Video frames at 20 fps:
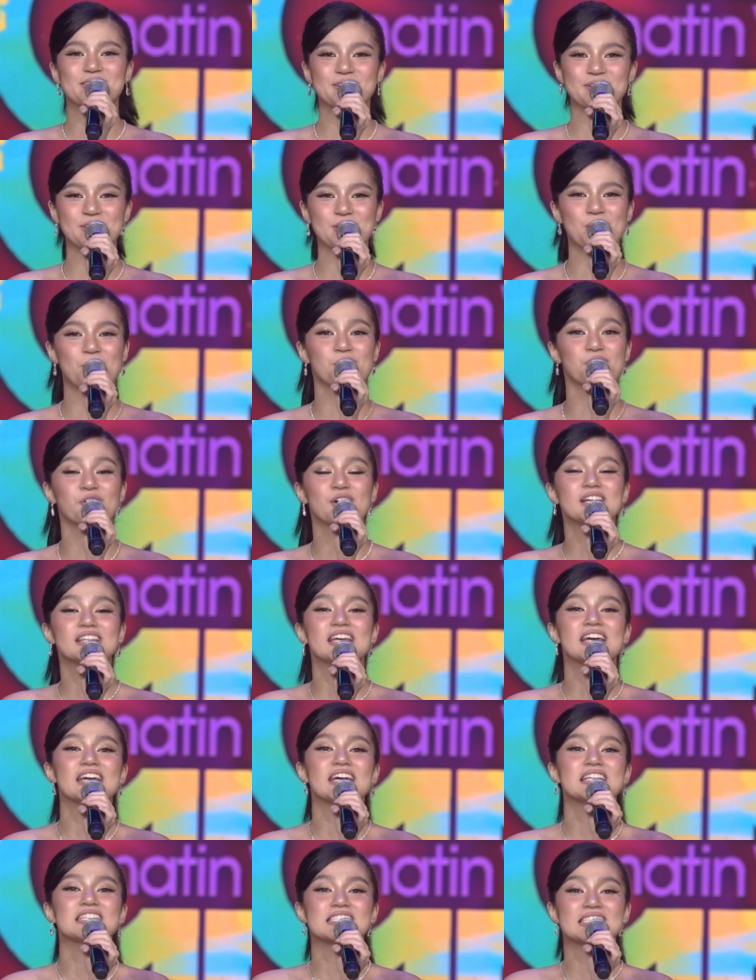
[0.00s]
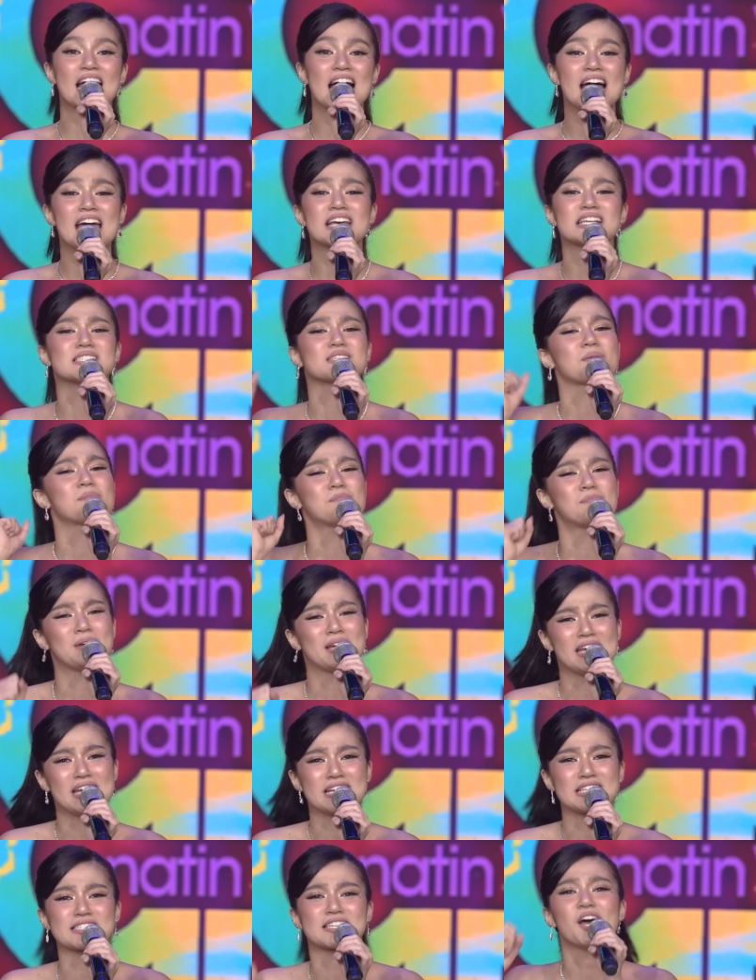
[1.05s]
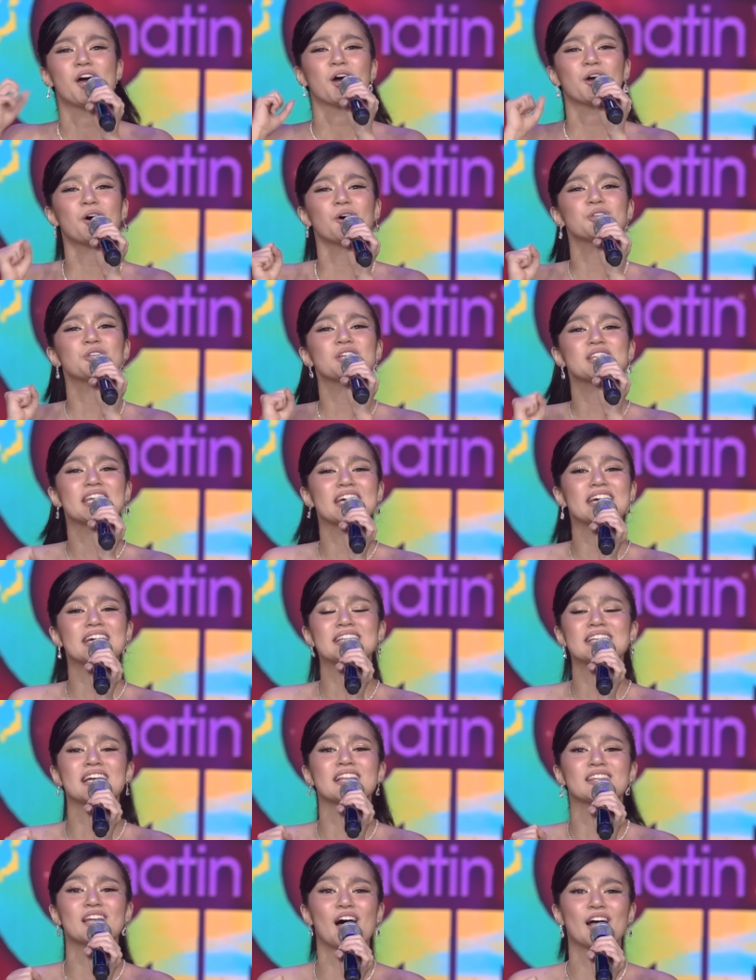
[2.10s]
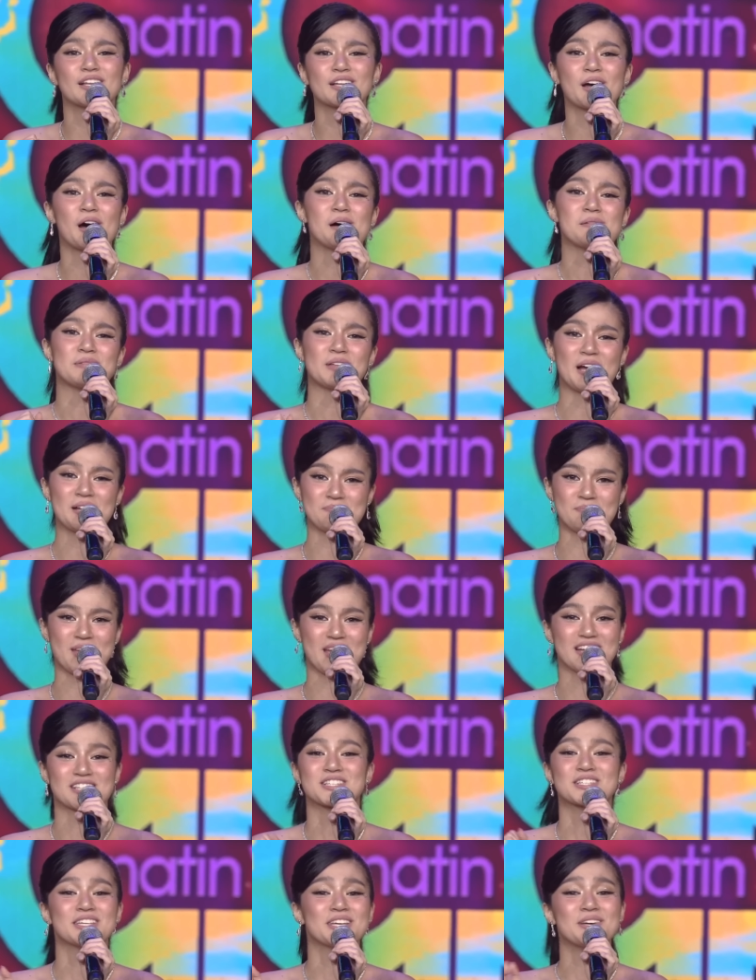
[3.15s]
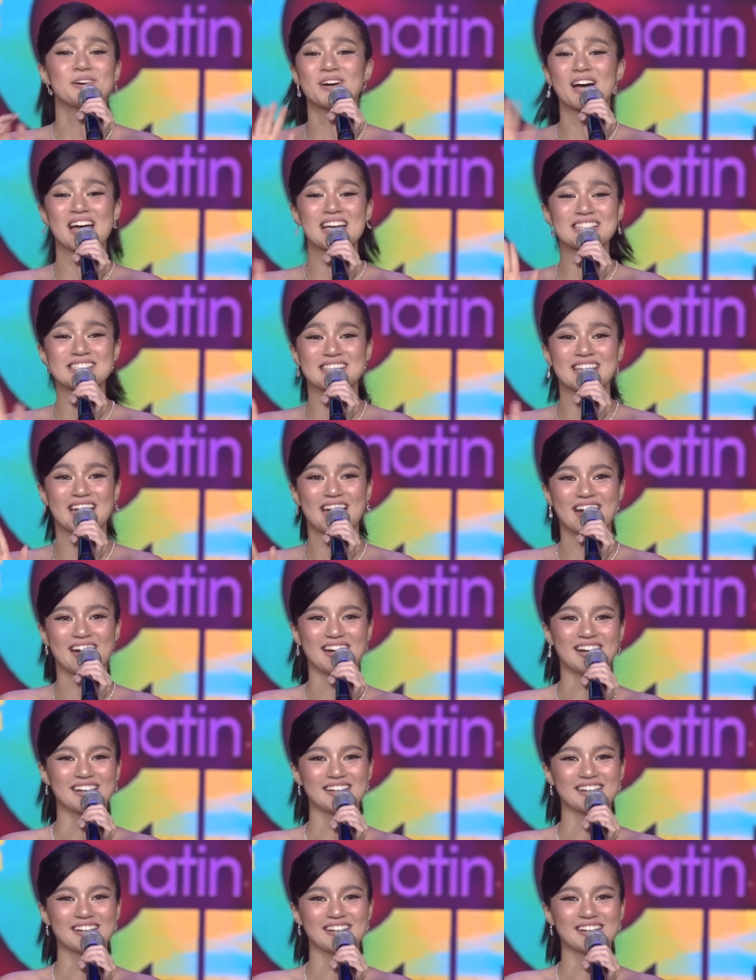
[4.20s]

Studio. For tickets, guys, please go to ticketnet.com.ph. See you guys there.